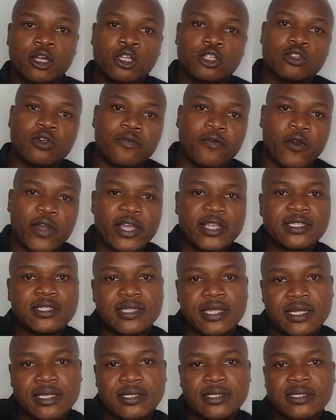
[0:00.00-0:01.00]
So for
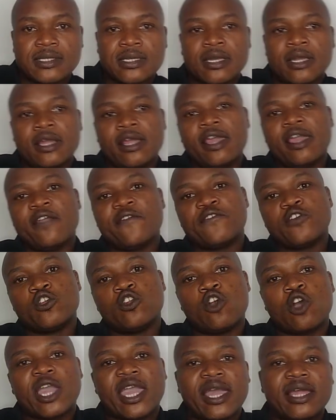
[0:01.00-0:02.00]
instance, if you
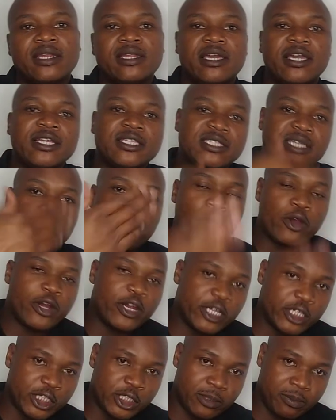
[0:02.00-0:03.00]
look at
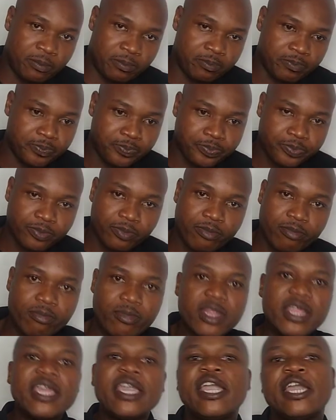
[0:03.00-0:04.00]
entrepreneurship
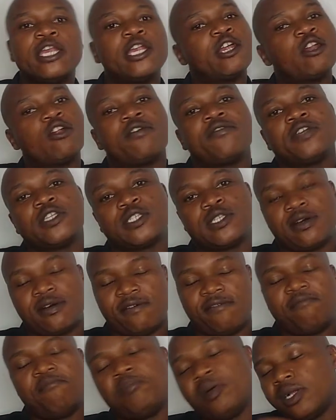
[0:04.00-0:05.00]
in and of
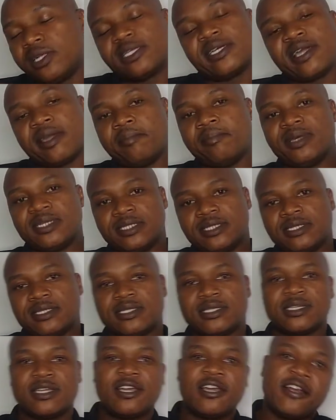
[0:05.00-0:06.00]
itself, building a
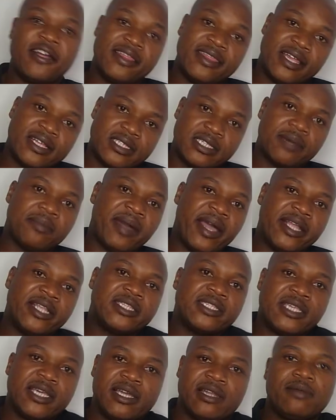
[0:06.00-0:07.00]
business, that's a
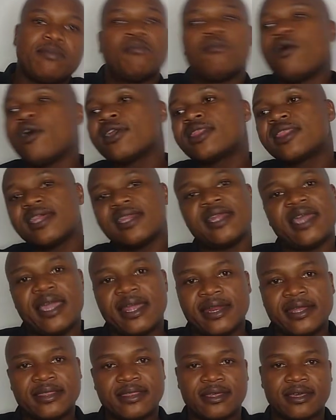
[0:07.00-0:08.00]
mindset. More than
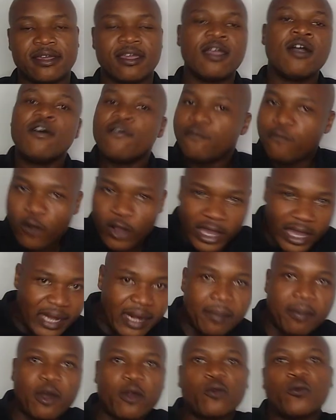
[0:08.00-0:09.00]
anything, forget
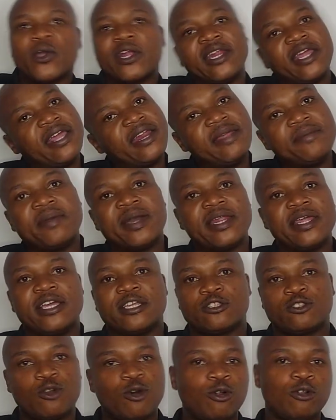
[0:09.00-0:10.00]
about what anybody
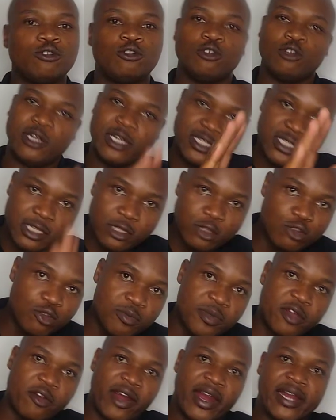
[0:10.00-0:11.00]
has told you. Listen to
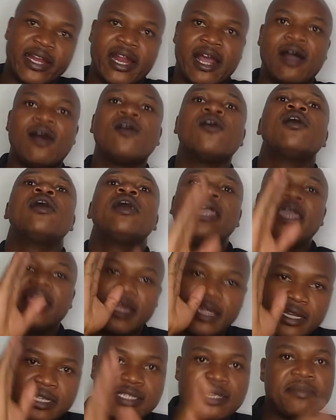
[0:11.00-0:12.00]
me right now.
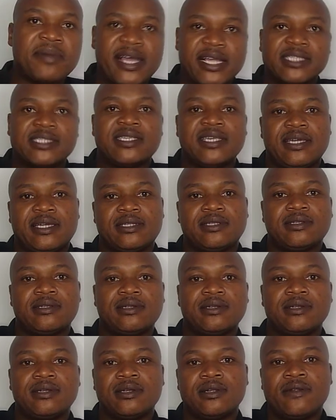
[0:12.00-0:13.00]
It is a mindset.
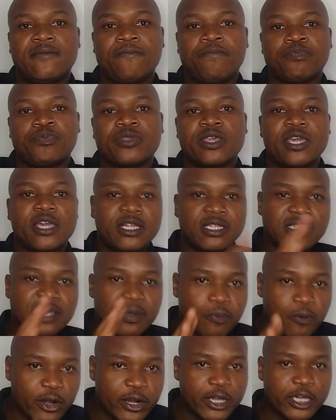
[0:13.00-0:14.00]

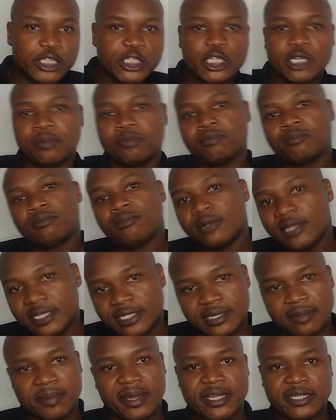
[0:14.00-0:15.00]
Entrepreneurship
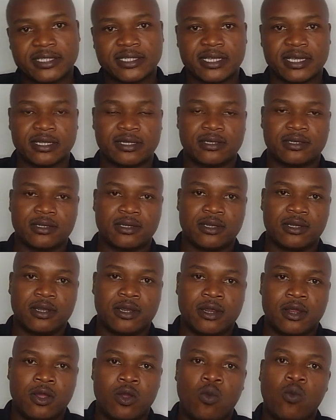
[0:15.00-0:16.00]
is a mindset.
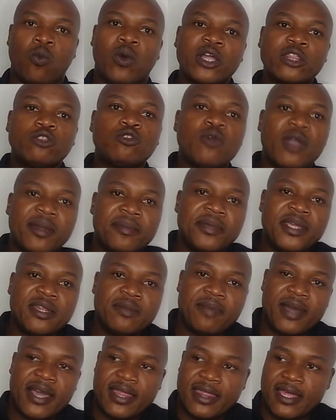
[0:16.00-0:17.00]
What do I mean
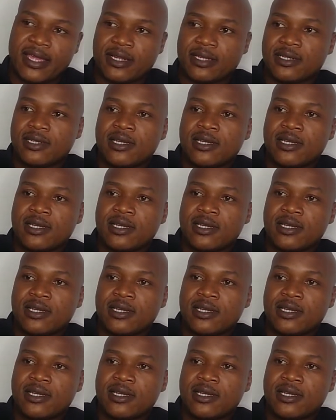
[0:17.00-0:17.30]
by that?